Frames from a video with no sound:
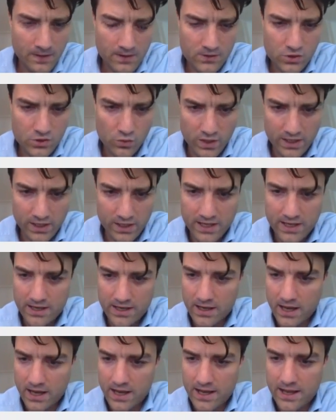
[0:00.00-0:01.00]
So in
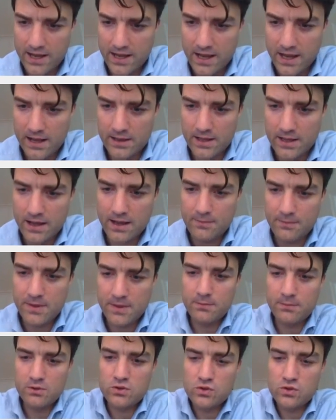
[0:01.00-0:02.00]
here I'm
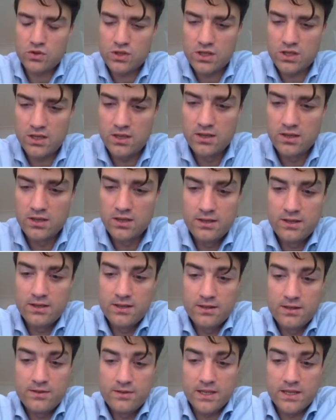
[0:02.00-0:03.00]
able to see
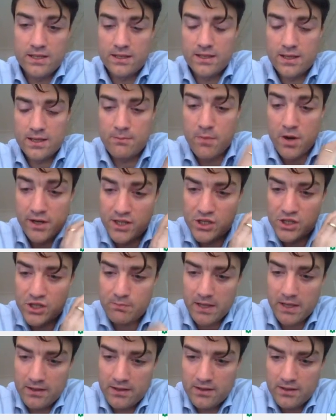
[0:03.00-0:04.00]
that the money
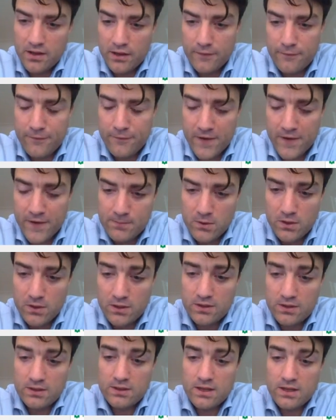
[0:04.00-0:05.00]
spent on
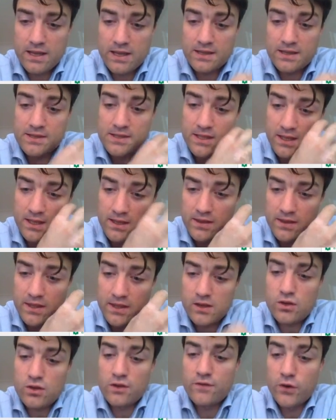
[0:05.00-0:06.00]
Facebook, I can see that
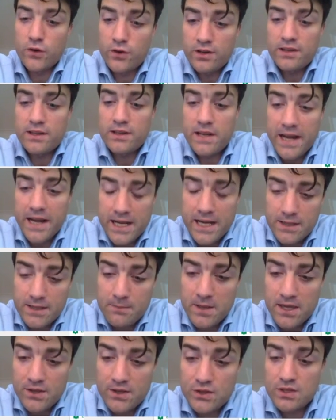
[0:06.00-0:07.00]
they convert on the landing
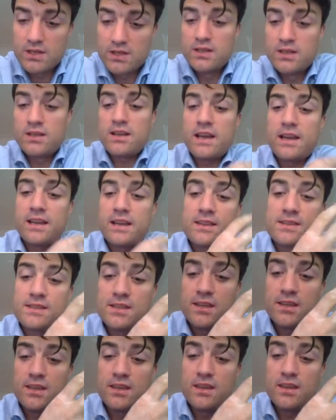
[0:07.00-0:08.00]
page. I can
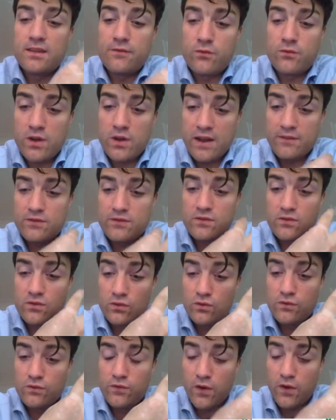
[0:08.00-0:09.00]
see if we have
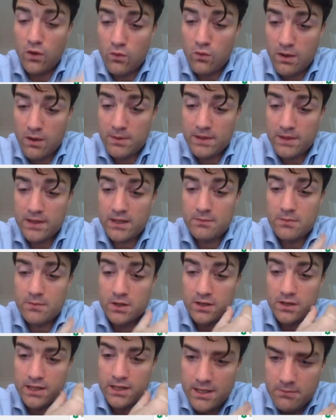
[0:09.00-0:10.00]
to follow up on them
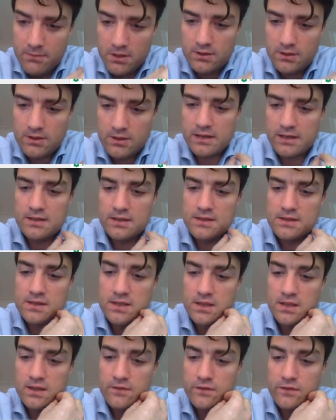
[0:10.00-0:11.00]
on email. I can
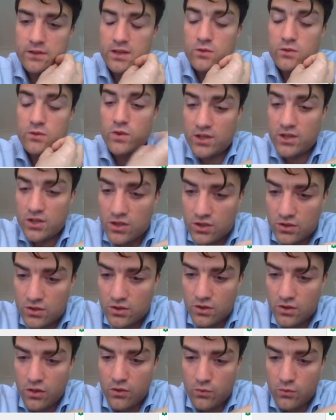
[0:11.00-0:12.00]
see if they
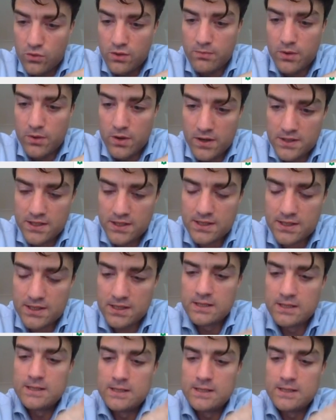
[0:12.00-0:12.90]
registered through the process.